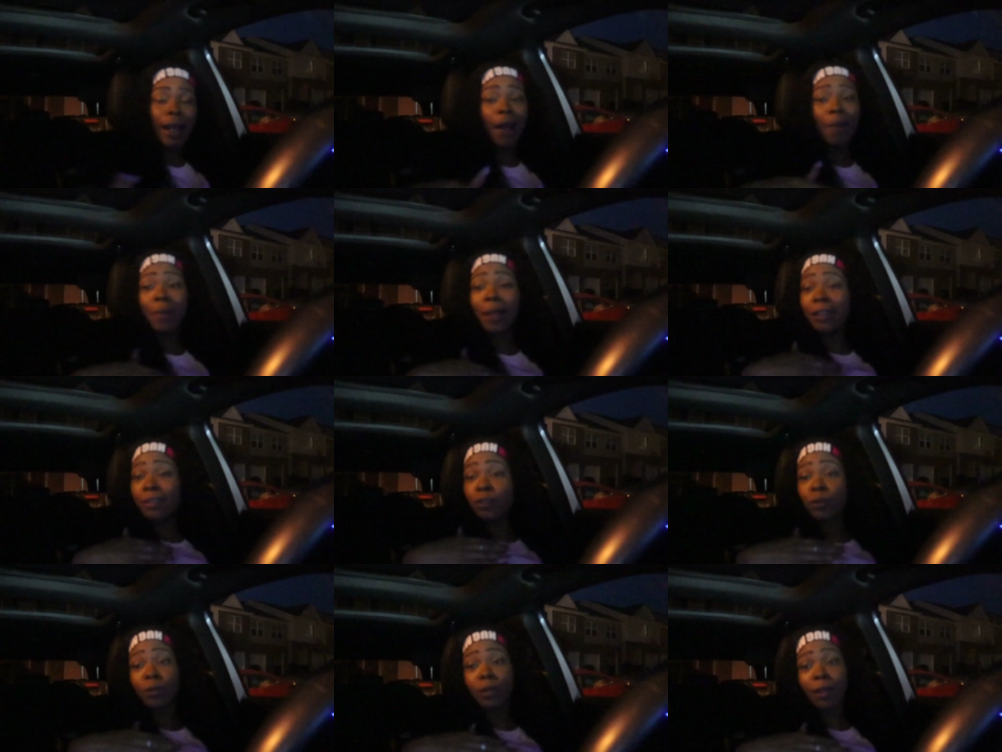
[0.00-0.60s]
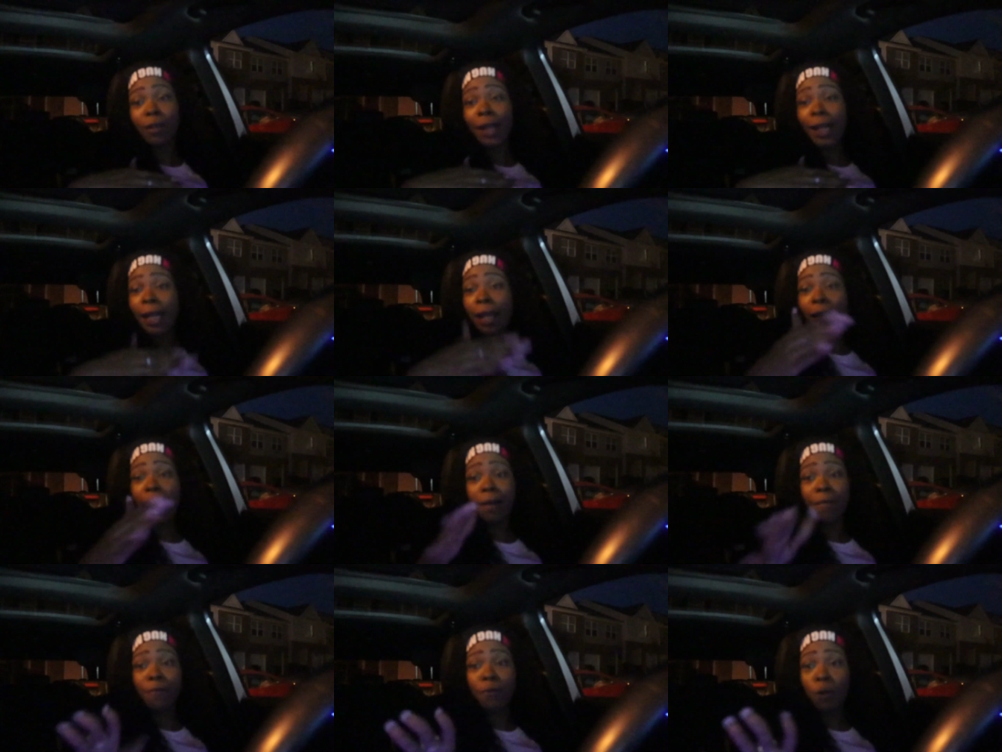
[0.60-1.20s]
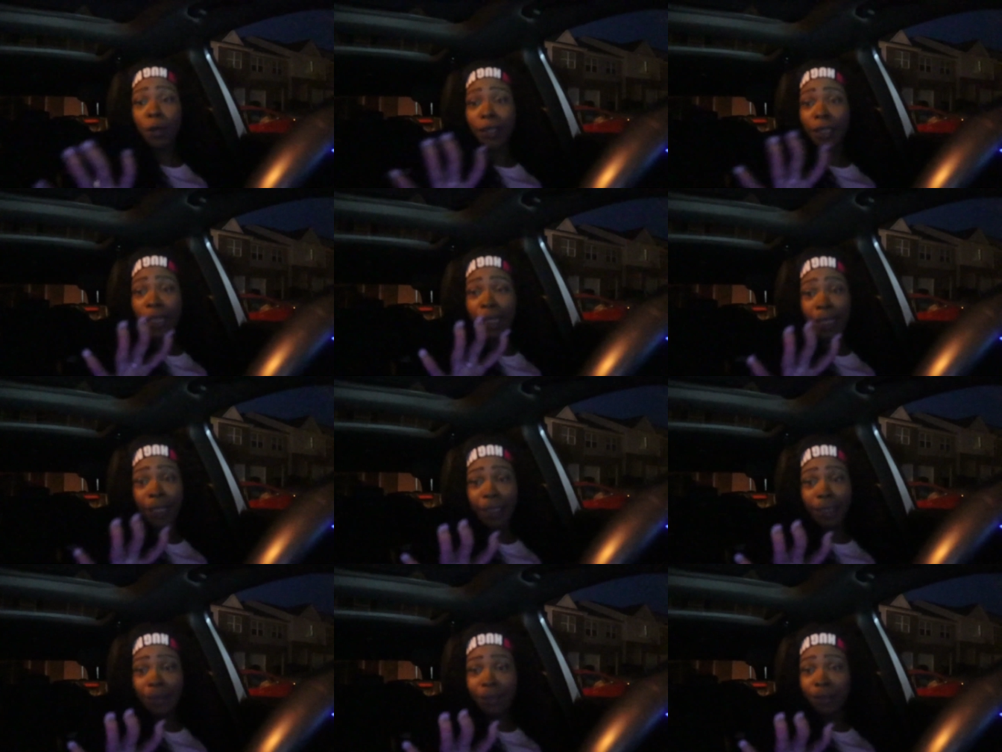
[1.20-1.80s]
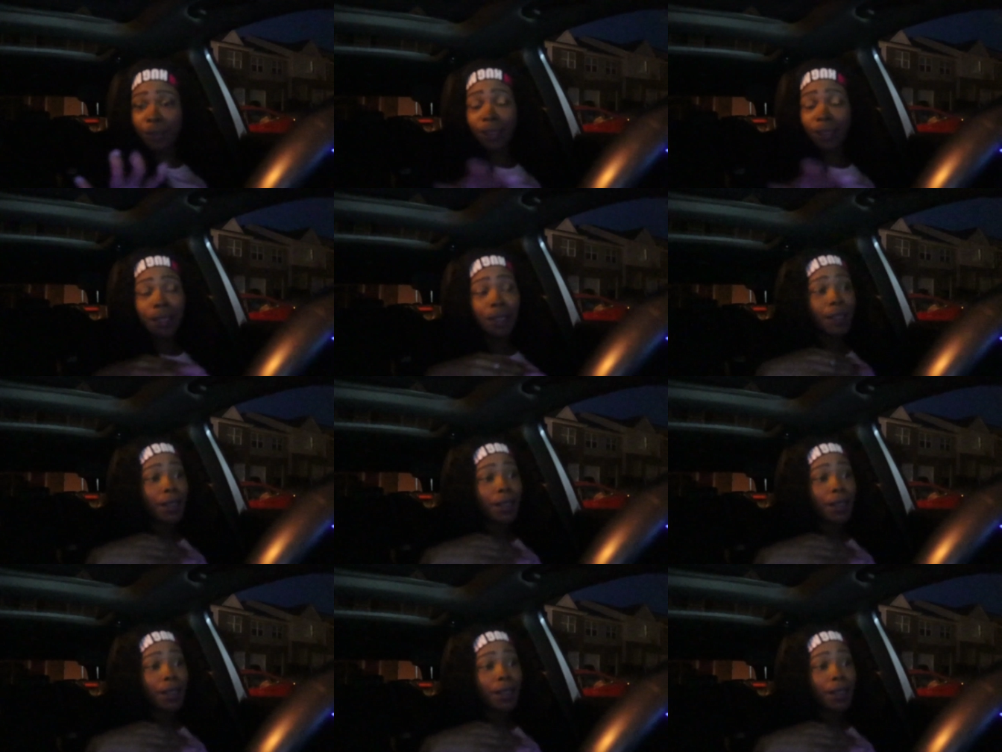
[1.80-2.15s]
I'm not doing all that. I got 4 kids.